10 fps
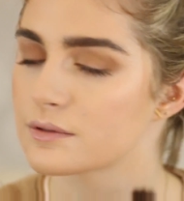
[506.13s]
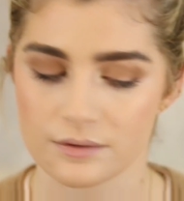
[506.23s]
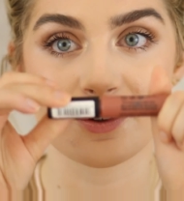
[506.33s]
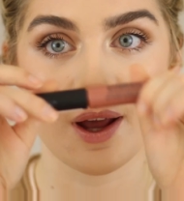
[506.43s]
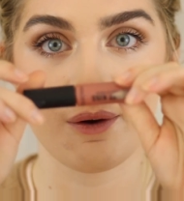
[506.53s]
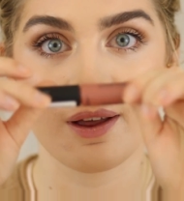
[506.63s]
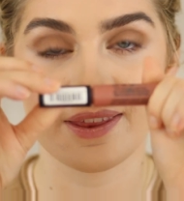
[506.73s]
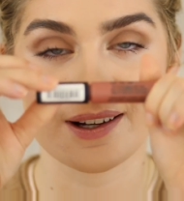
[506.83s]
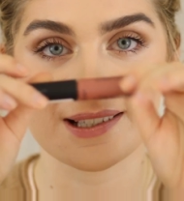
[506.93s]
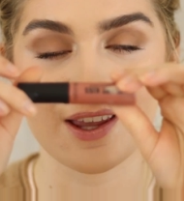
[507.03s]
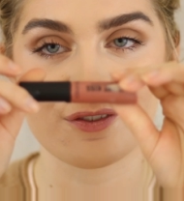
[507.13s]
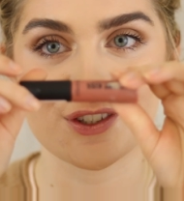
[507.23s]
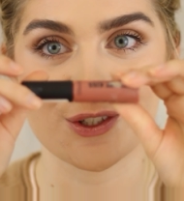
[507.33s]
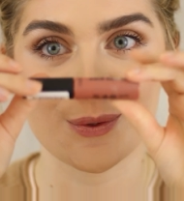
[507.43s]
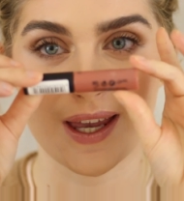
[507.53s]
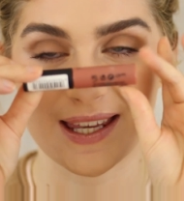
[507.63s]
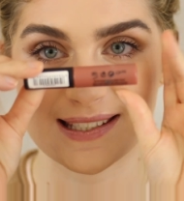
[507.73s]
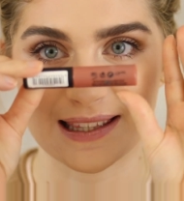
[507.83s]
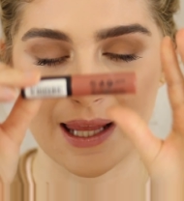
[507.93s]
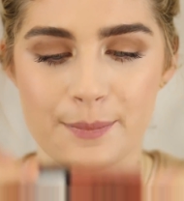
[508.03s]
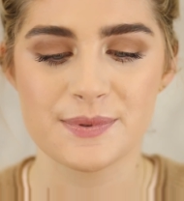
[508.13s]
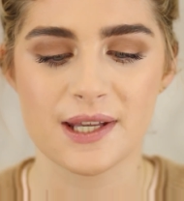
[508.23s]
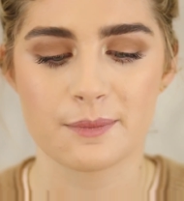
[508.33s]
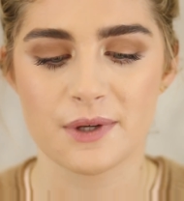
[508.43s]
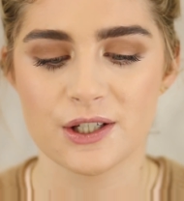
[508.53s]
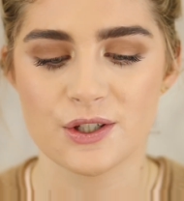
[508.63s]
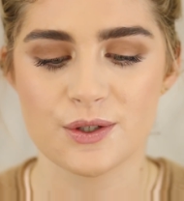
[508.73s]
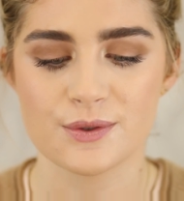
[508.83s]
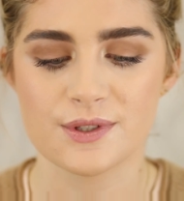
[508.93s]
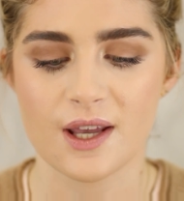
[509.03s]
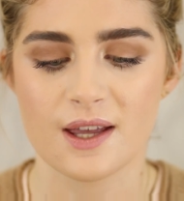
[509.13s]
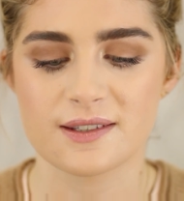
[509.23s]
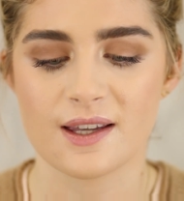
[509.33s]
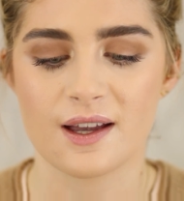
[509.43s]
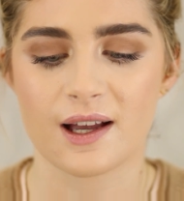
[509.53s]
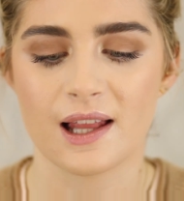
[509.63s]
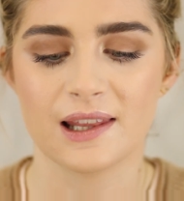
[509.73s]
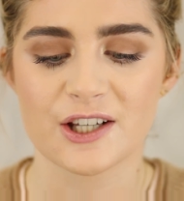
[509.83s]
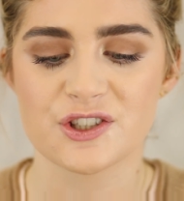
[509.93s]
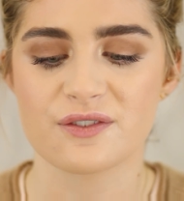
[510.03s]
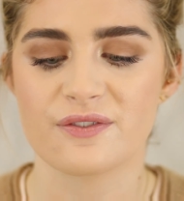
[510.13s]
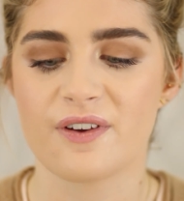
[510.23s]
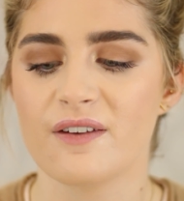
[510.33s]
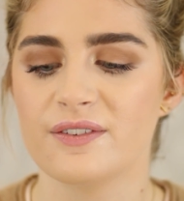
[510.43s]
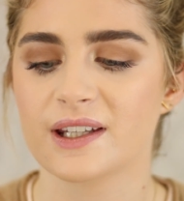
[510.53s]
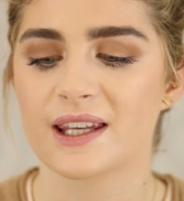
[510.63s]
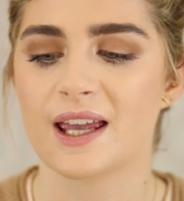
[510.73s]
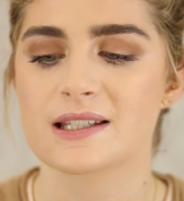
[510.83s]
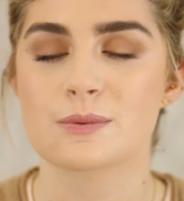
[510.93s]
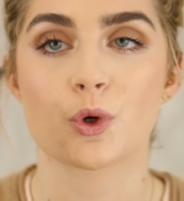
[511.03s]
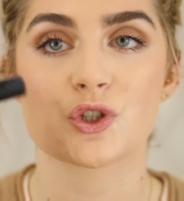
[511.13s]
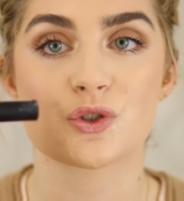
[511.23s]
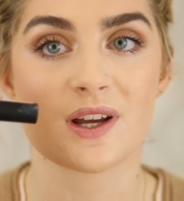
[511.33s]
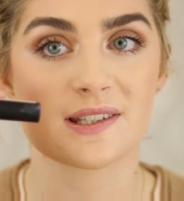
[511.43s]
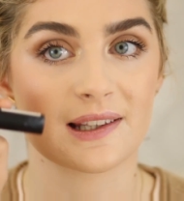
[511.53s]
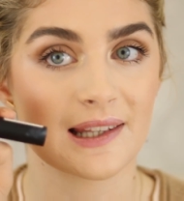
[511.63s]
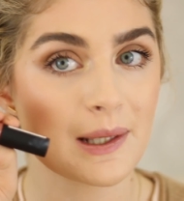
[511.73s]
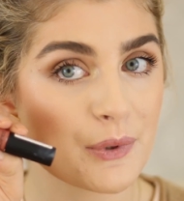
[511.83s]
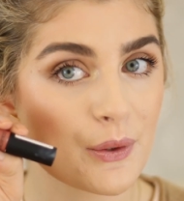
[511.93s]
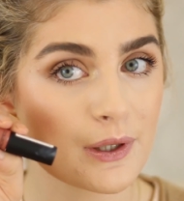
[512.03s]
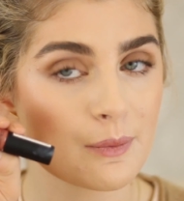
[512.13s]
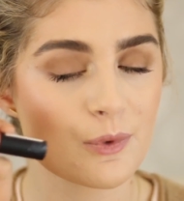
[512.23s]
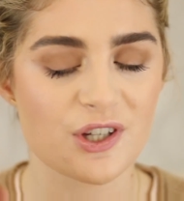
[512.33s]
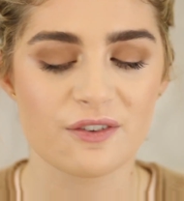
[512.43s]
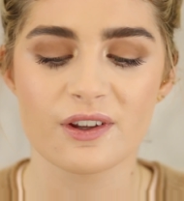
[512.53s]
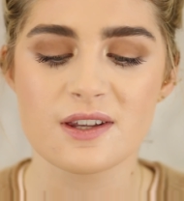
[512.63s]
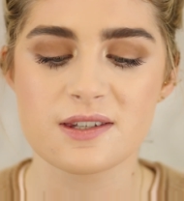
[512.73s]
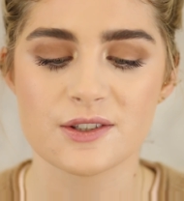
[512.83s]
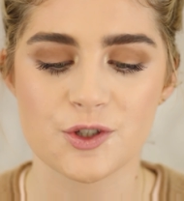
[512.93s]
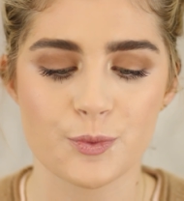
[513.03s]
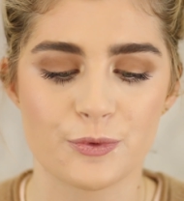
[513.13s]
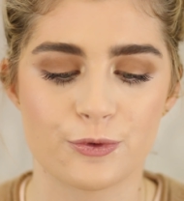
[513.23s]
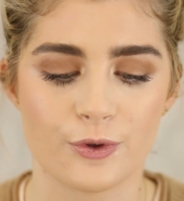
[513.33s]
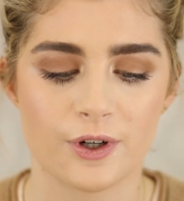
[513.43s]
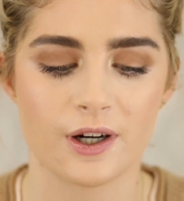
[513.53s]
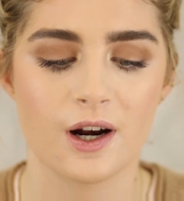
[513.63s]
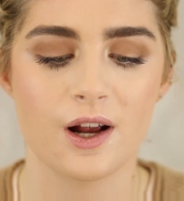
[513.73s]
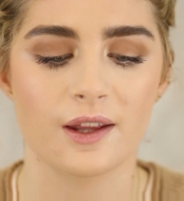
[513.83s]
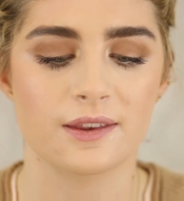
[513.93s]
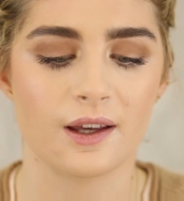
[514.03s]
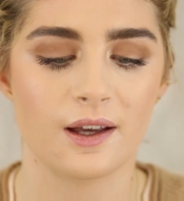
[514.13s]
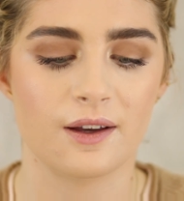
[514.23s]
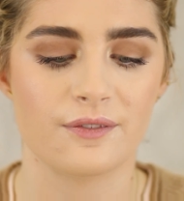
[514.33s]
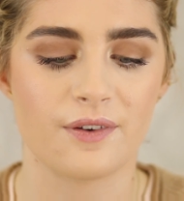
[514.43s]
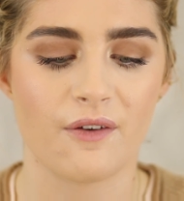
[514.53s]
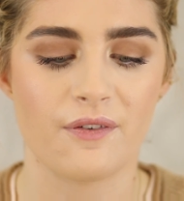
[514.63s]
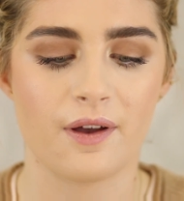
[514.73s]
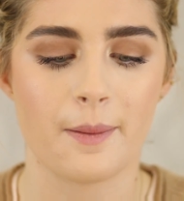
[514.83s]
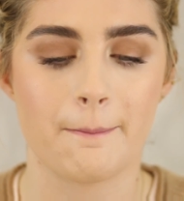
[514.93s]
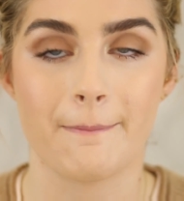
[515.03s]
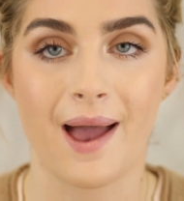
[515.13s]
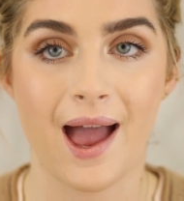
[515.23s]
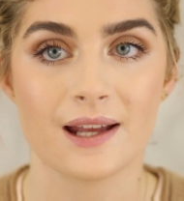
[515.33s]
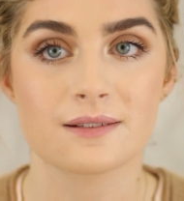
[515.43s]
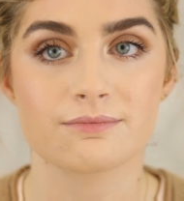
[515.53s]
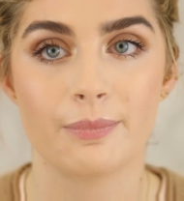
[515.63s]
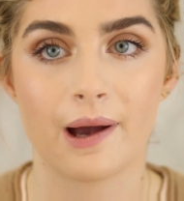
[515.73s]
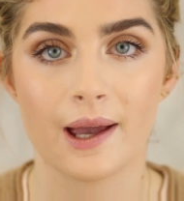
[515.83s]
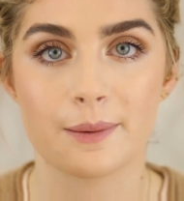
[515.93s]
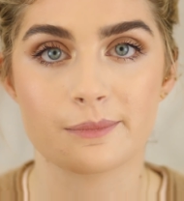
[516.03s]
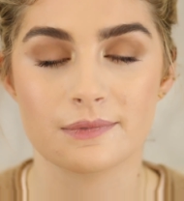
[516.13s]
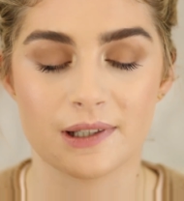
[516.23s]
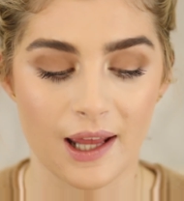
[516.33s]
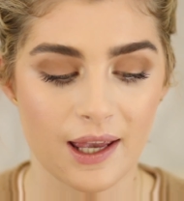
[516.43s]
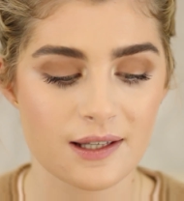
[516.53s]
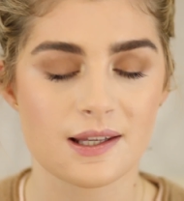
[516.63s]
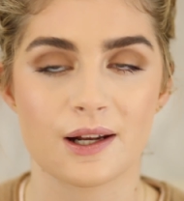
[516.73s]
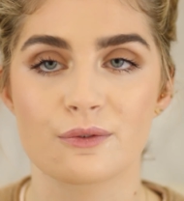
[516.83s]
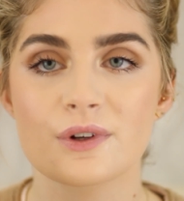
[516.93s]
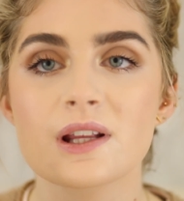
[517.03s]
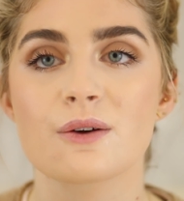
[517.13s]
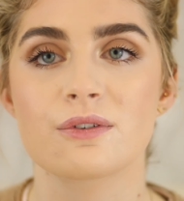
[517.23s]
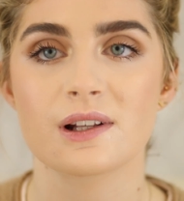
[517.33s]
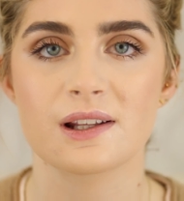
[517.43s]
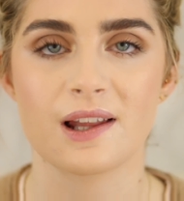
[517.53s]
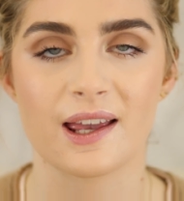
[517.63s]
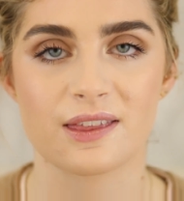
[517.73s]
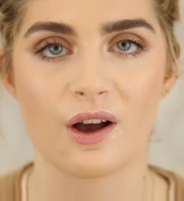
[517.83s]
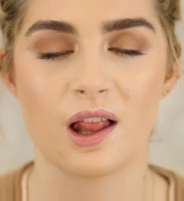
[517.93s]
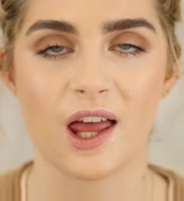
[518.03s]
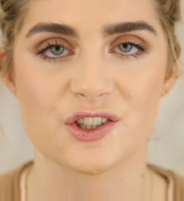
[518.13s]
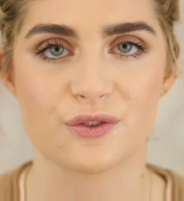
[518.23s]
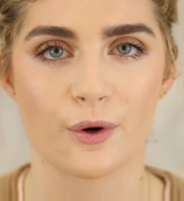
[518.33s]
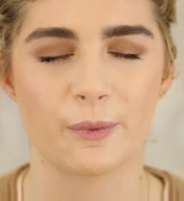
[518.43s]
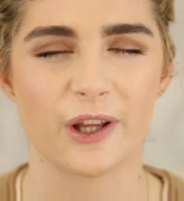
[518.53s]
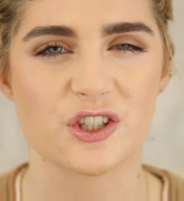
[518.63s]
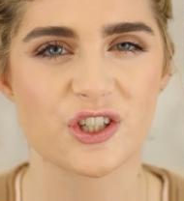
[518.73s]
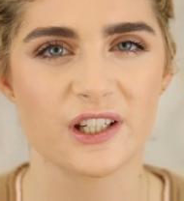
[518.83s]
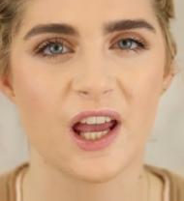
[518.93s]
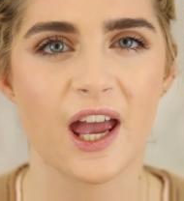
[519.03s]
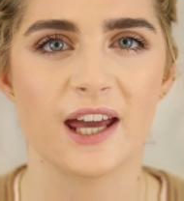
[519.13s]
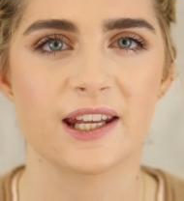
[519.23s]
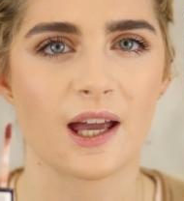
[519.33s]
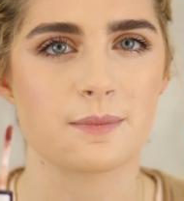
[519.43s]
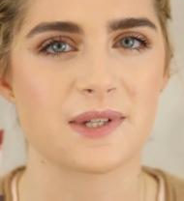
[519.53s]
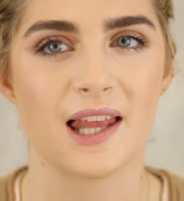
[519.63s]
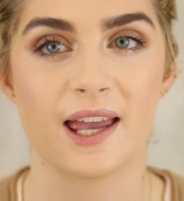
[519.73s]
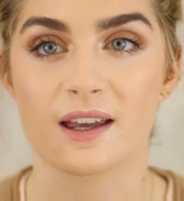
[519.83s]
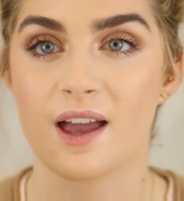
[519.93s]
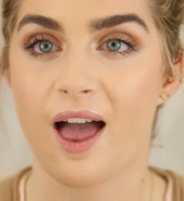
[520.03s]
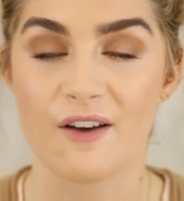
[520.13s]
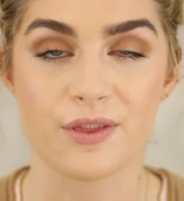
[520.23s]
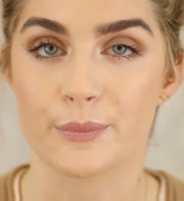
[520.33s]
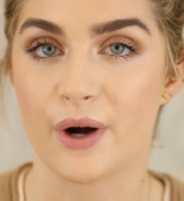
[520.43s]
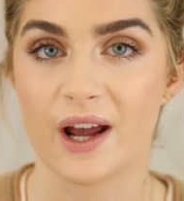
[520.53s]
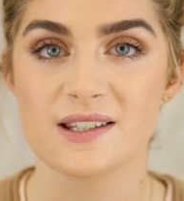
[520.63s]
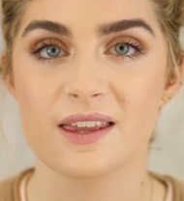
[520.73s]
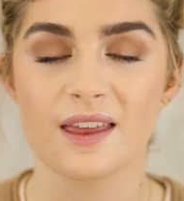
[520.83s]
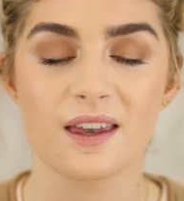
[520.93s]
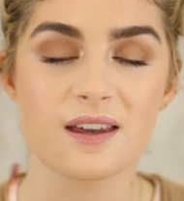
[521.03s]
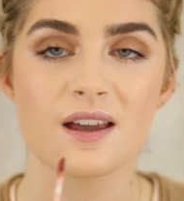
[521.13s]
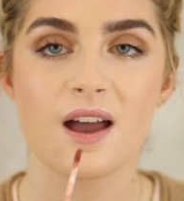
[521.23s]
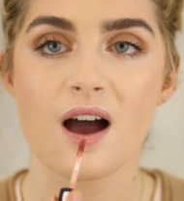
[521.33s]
So now all there's left to do is lips, and I'm gonna use the Collection Velvet Kiss Moisturizing Lip Cream, which I feel is a dupe for the Velvet Matte by NYX, and I really like the collection formulation, and it comes at like half the price, I think.